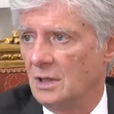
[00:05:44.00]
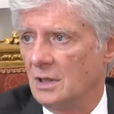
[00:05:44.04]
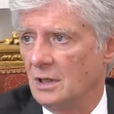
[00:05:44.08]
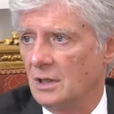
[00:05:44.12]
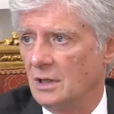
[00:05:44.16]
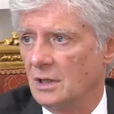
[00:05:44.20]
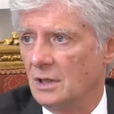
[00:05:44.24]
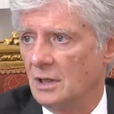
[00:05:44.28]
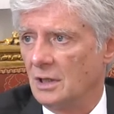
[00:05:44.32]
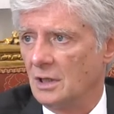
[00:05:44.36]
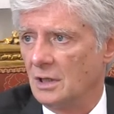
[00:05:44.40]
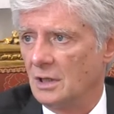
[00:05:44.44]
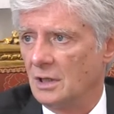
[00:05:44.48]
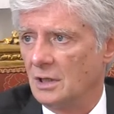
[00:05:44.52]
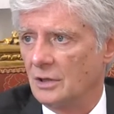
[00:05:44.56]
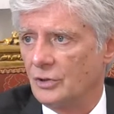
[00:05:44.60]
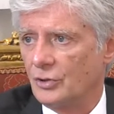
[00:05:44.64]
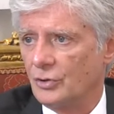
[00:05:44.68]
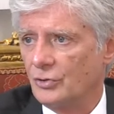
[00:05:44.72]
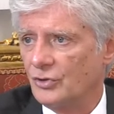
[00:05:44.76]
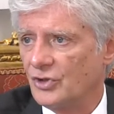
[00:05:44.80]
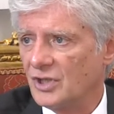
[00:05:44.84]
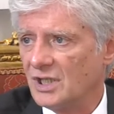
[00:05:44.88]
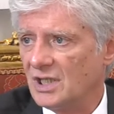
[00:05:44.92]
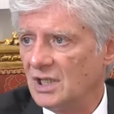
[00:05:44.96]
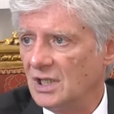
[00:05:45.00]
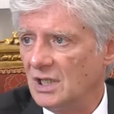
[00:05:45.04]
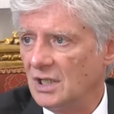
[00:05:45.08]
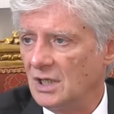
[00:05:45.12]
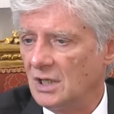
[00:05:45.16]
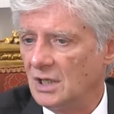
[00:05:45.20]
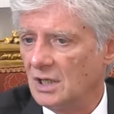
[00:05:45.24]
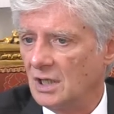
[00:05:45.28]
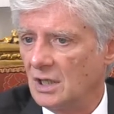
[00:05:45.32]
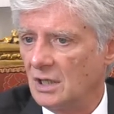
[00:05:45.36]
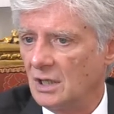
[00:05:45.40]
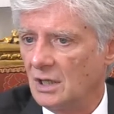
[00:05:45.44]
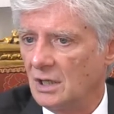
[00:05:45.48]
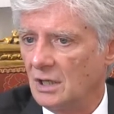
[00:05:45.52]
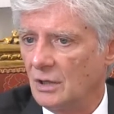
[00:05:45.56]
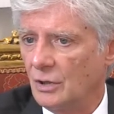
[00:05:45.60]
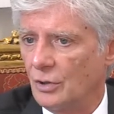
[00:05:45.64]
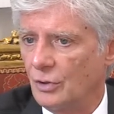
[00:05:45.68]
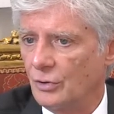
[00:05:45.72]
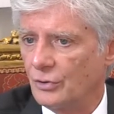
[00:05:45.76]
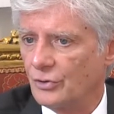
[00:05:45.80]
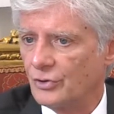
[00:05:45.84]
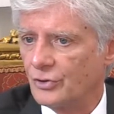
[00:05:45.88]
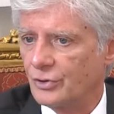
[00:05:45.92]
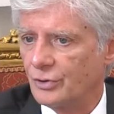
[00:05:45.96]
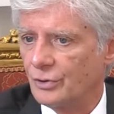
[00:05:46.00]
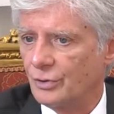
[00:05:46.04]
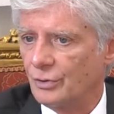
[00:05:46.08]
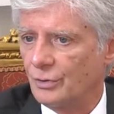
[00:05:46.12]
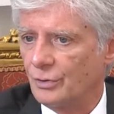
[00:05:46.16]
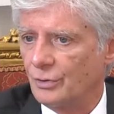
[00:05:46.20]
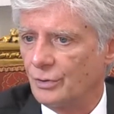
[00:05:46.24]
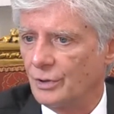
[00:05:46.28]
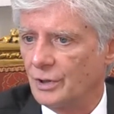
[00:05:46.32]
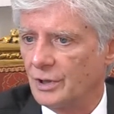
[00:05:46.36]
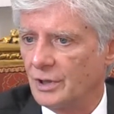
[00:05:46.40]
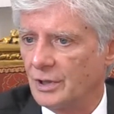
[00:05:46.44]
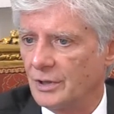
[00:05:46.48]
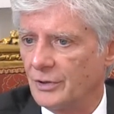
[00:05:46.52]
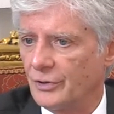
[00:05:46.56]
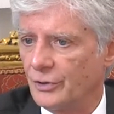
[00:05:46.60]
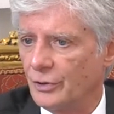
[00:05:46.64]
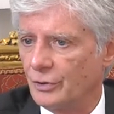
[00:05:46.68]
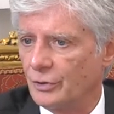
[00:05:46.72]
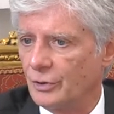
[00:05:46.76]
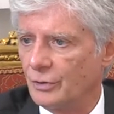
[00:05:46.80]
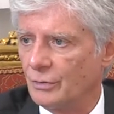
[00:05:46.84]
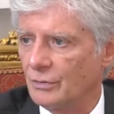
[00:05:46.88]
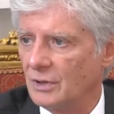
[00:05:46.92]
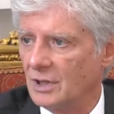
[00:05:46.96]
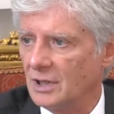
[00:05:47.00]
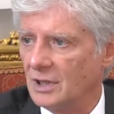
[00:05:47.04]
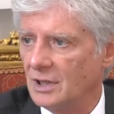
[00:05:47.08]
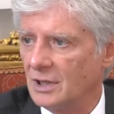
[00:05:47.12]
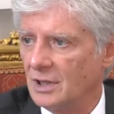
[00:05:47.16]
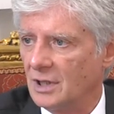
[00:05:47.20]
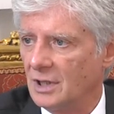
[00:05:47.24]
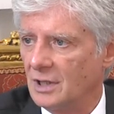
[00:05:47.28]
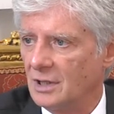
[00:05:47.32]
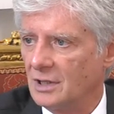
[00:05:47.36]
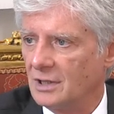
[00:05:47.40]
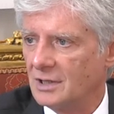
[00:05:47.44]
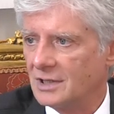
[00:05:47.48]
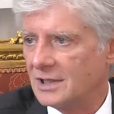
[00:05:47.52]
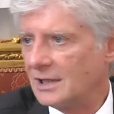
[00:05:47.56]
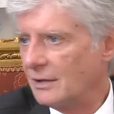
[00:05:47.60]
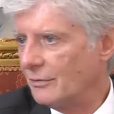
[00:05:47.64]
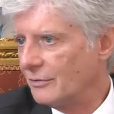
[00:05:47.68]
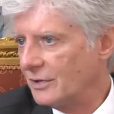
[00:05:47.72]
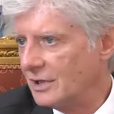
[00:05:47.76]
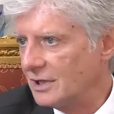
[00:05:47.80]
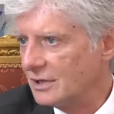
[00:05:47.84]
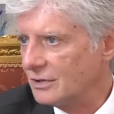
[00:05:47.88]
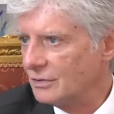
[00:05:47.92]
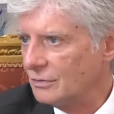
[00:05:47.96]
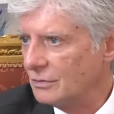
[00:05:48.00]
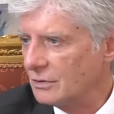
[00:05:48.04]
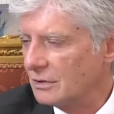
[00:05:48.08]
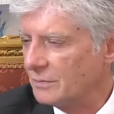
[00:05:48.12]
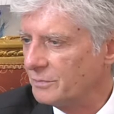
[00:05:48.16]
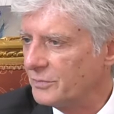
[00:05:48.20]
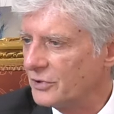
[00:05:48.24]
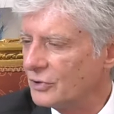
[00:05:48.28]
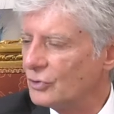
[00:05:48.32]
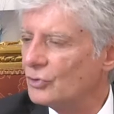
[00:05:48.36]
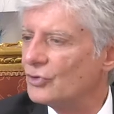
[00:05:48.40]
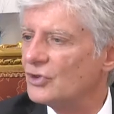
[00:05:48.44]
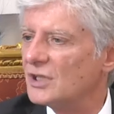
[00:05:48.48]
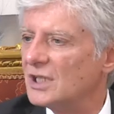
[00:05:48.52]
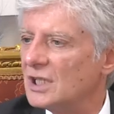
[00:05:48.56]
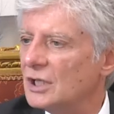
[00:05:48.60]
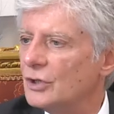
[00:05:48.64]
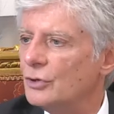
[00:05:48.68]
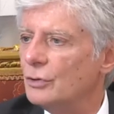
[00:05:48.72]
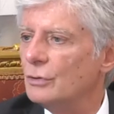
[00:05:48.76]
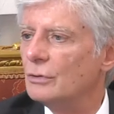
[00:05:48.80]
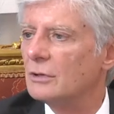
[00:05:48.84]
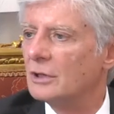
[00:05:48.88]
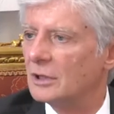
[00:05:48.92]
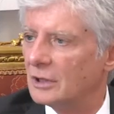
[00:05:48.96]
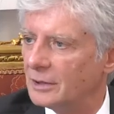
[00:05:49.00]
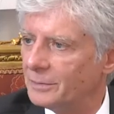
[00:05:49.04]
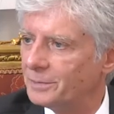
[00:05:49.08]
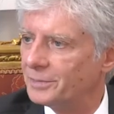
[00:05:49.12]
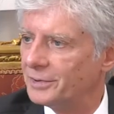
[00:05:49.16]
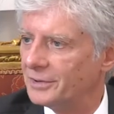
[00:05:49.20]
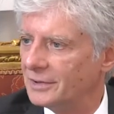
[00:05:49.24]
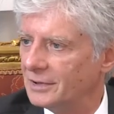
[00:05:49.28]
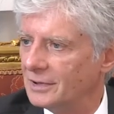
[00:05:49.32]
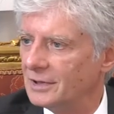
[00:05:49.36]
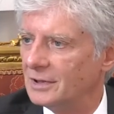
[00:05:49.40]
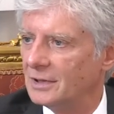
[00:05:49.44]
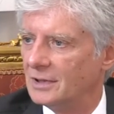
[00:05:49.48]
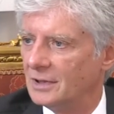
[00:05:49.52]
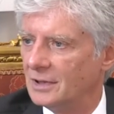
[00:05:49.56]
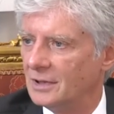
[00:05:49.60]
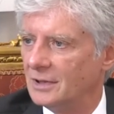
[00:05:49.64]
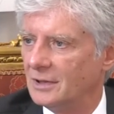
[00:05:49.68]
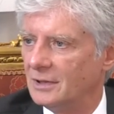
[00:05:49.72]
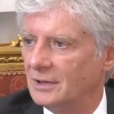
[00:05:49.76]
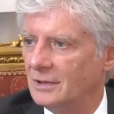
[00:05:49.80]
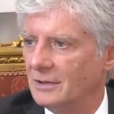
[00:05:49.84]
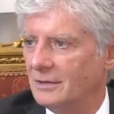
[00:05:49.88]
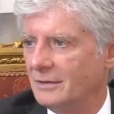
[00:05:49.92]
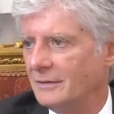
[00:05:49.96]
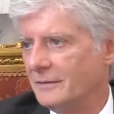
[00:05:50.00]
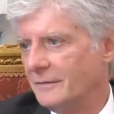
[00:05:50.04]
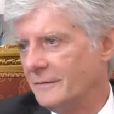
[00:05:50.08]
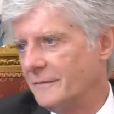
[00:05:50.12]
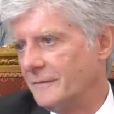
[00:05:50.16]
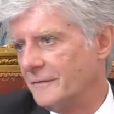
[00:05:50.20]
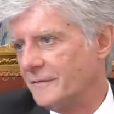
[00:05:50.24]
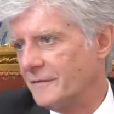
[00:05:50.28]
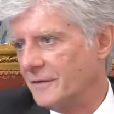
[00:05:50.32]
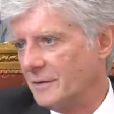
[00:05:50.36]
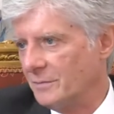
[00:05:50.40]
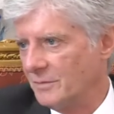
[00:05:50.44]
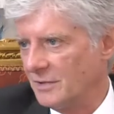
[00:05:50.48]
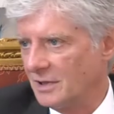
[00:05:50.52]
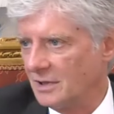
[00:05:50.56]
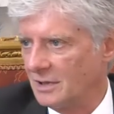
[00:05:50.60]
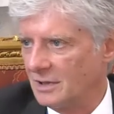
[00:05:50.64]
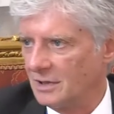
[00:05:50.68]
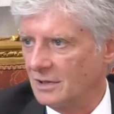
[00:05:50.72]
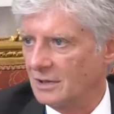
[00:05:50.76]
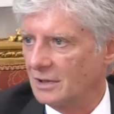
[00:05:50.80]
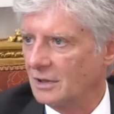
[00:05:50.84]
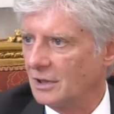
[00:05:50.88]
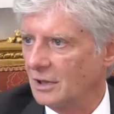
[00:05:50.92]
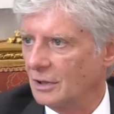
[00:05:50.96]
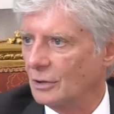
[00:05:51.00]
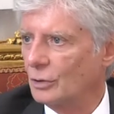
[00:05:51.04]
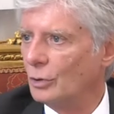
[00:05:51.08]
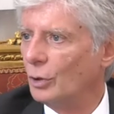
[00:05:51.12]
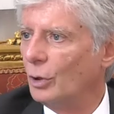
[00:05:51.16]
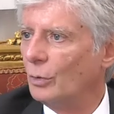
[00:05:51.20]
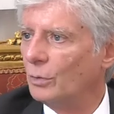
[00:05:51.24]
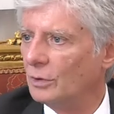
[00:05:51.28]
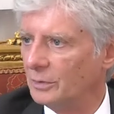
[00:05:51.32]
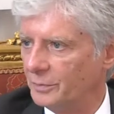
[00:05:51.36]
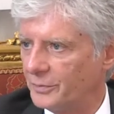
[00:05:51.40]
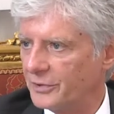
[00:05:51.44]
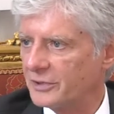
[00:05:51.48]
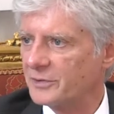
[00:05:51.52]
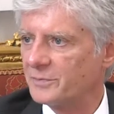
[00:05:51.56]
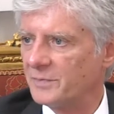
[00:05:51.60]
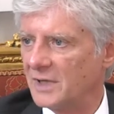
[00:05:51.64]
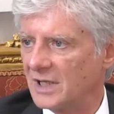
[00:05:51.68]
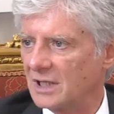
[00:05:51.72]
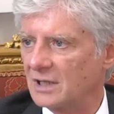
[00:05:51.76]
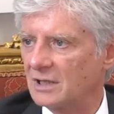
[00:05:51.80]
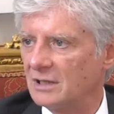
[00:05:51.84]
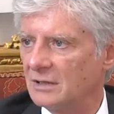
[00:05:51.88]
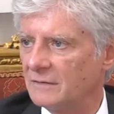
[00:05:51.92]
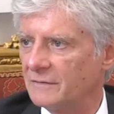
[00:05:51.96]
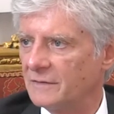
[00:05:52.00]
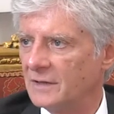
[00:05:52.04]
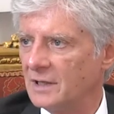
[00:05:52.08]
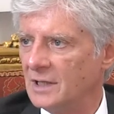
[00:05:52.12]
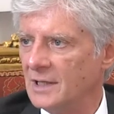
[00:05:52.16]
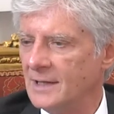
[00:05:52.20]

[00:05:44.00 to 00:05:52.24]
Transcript: uh, to see uh, also uh, not only Southeast Europe, but to see Europe from a, a global perspective.